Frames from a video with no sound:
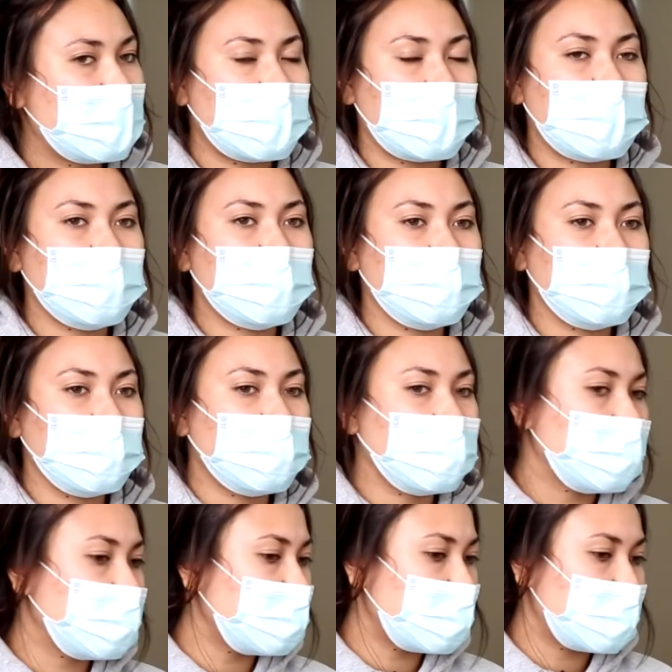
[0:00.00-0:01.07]
And you
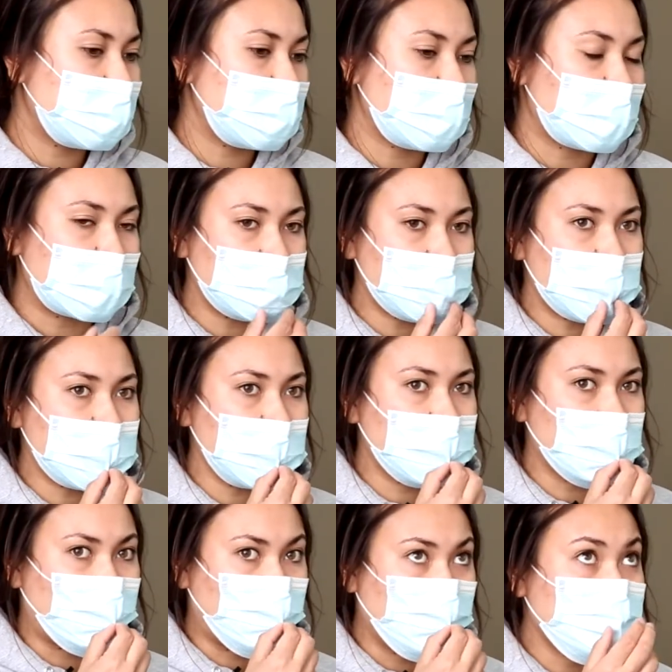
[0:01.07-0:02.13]
know, the option
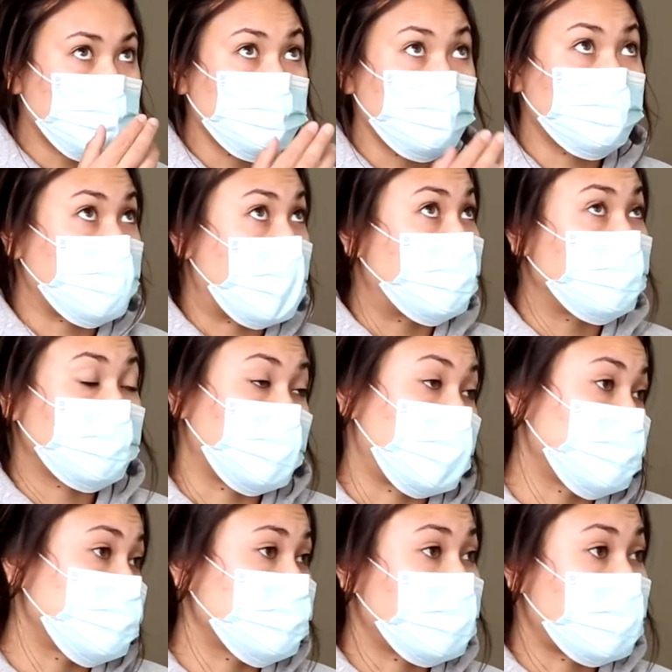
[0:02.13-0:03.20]
to always move down in
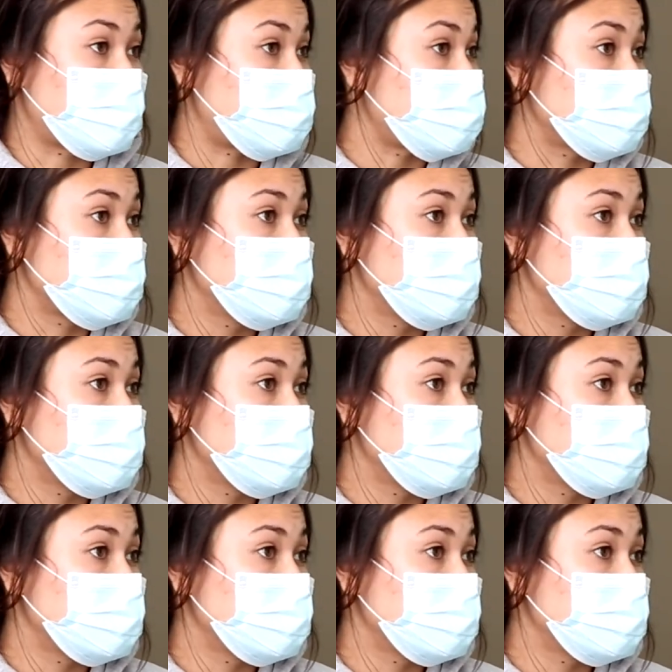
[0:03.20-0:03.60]
classes there too?